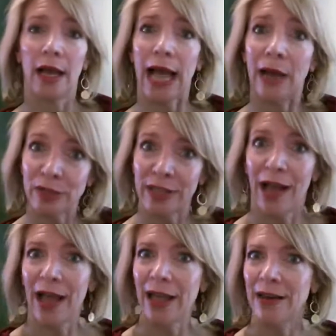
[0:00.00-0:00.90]

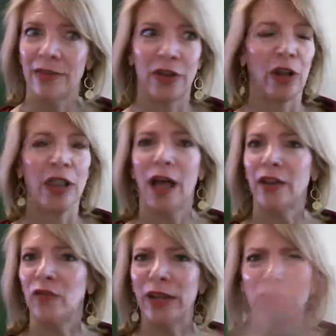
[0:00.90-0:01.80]
outside, and there are a lot
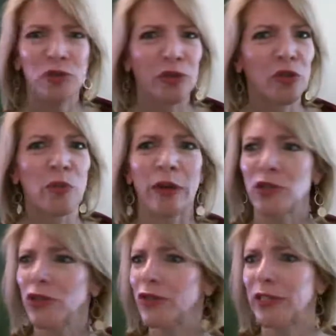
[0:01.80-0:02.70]
of ways to
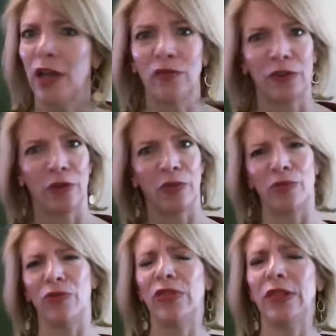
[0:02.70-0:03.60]
express yourself, you know,
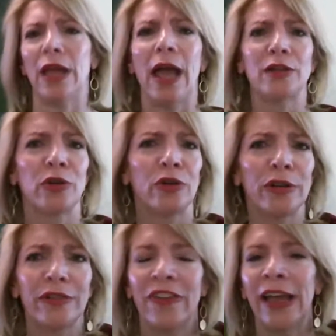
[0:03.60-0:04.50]
through
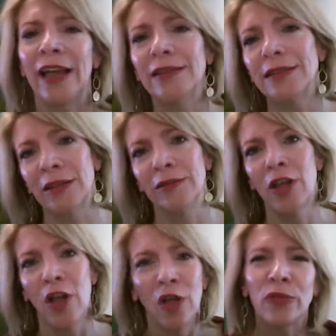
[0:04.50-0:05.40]
theatrical events and
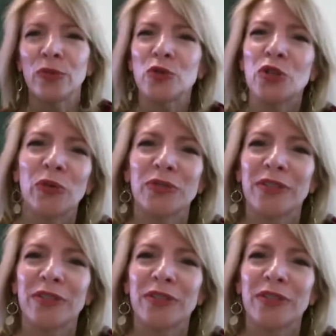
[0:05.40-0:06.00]
through shows like